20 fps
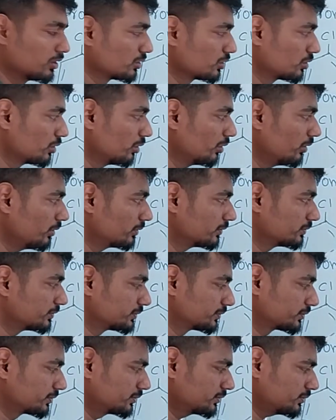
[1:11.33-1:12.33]
So
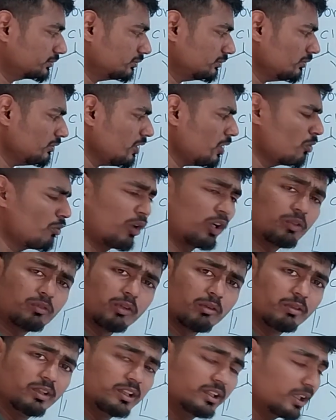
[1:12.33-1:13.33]
what
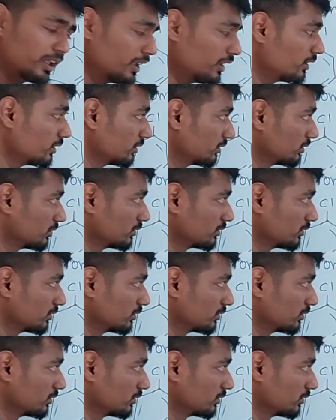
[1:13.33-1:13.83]
we will get?